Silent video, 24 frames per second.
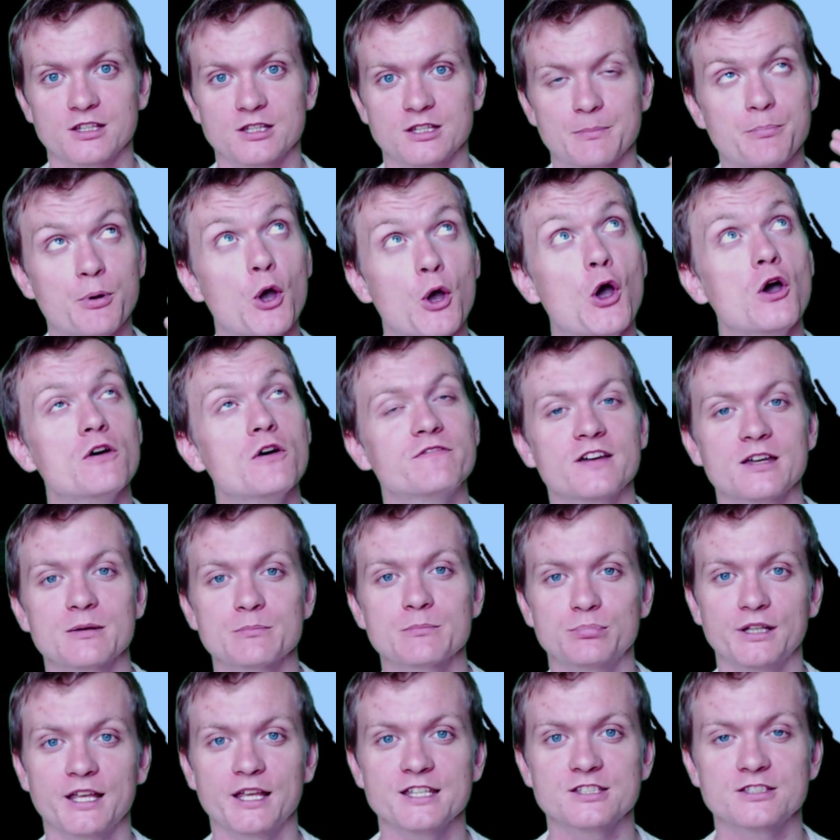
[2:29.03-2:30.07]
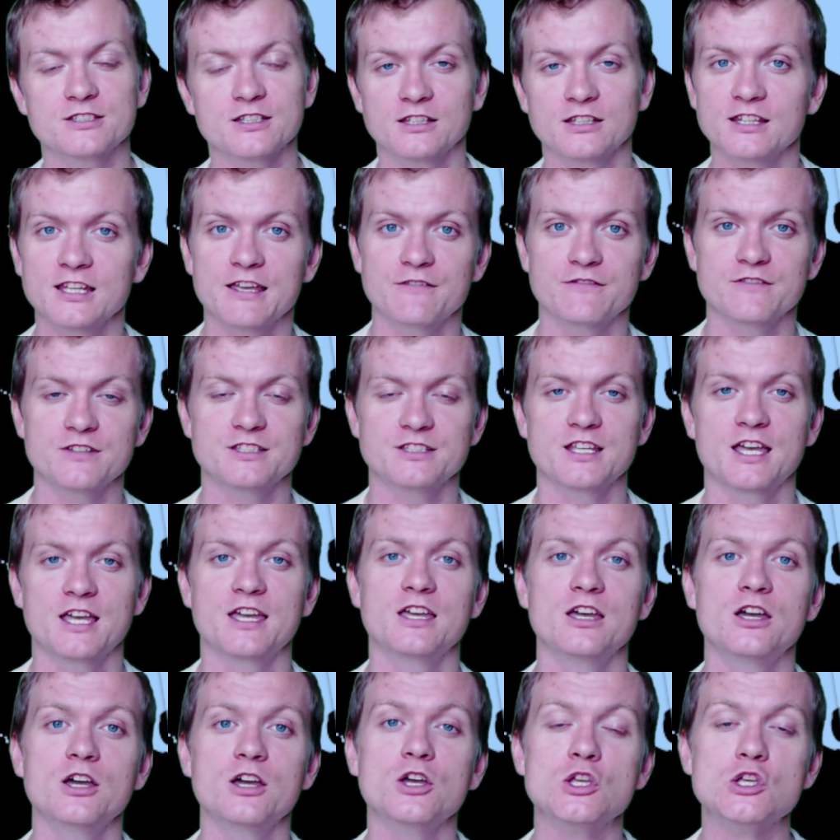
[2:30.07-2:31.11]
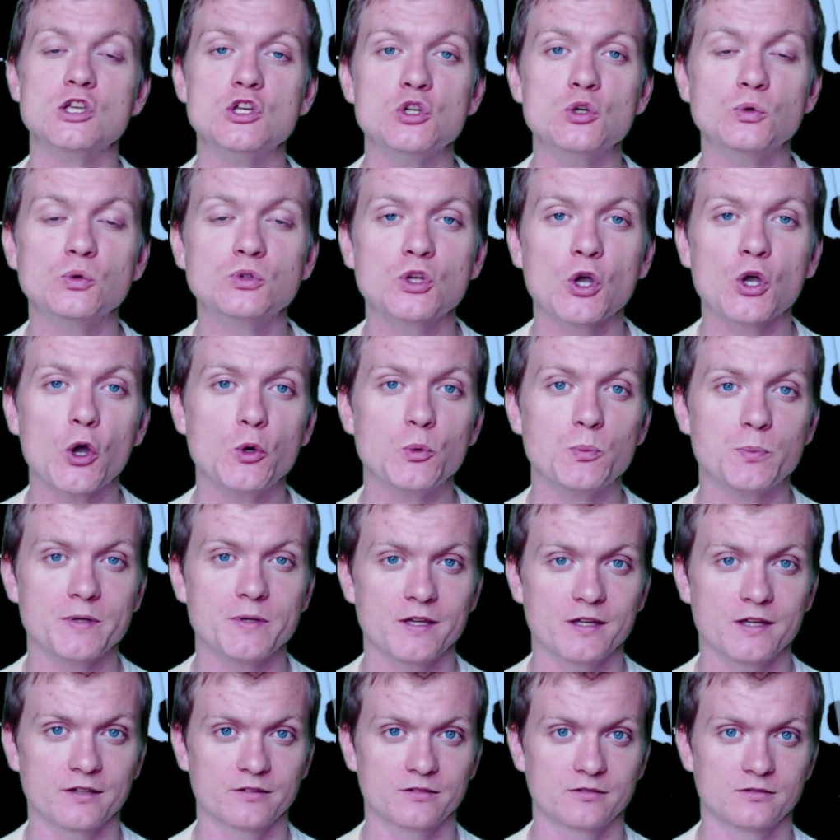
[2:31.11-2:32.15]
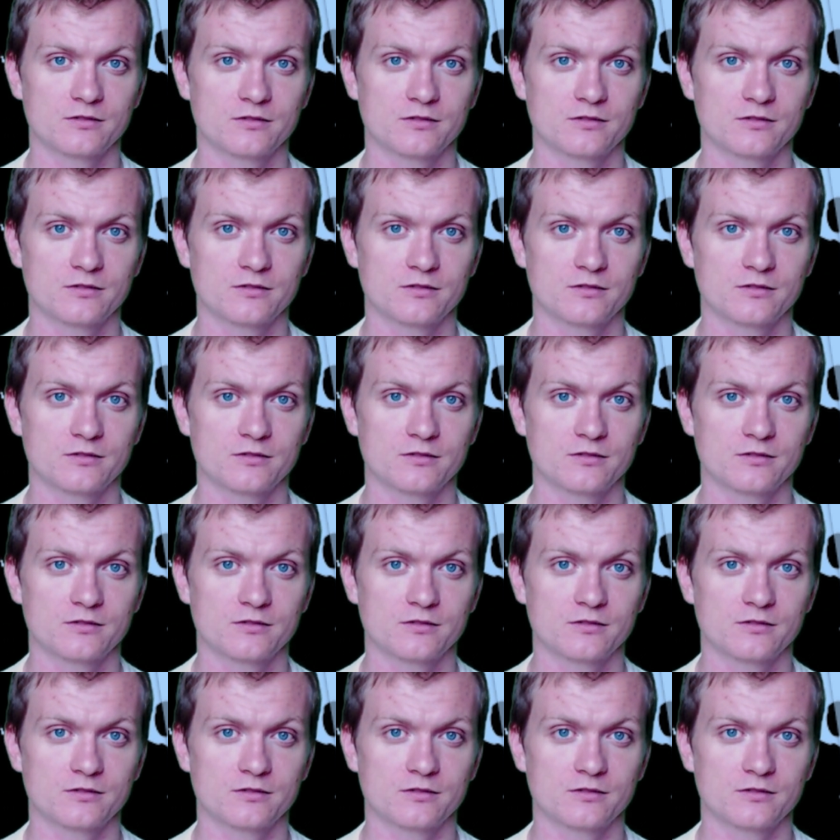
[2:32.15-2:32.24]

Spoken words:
The perfect place to live is a utopia.